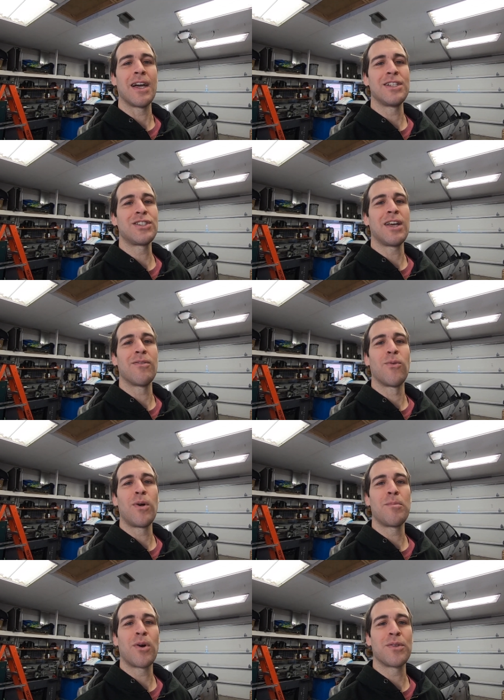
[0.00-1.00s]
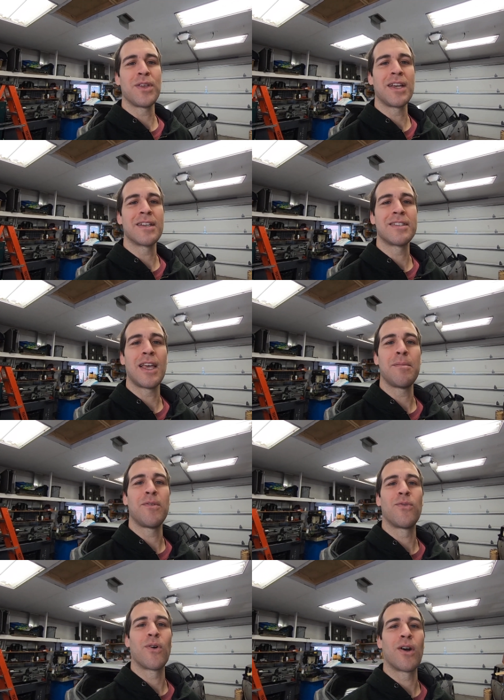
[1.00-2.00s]
I just have one more thing to say
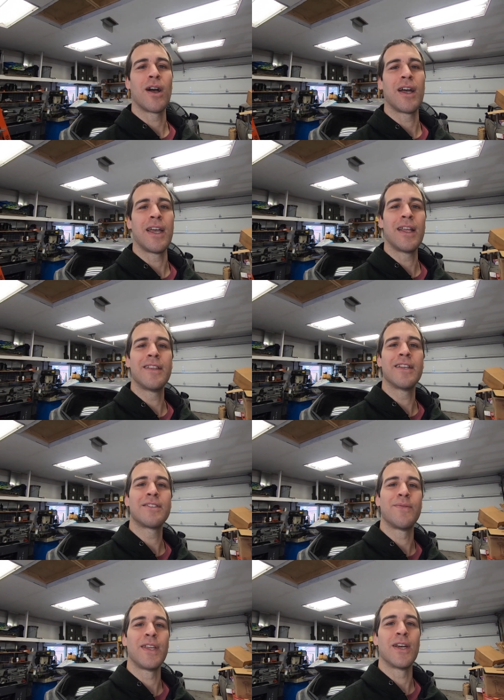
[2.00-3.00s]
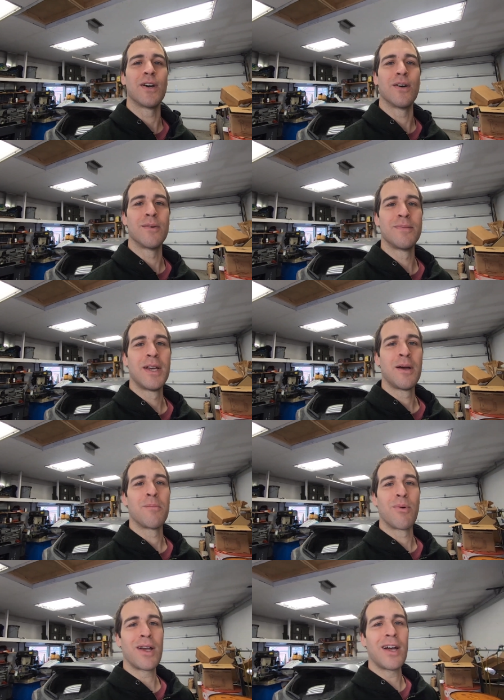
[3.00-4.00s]
before I end this video.
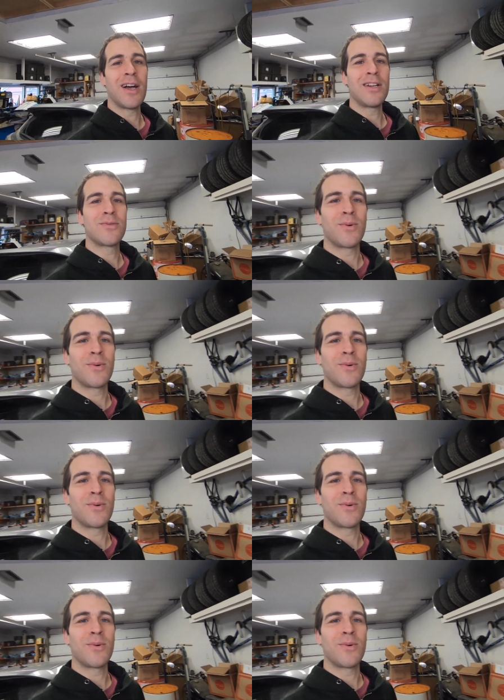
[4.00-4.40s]
Bring on